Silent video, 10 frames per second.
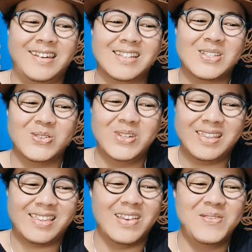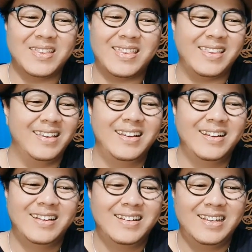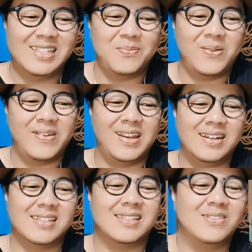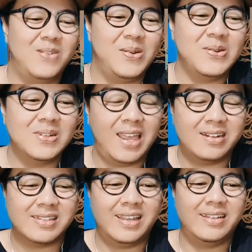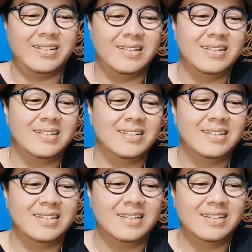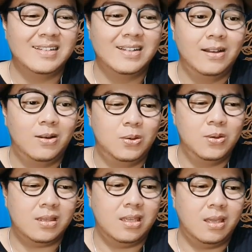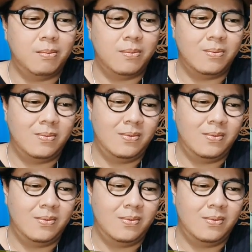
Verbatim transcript: Kinda suit with his appearance. Very good hairstyle. Look at him.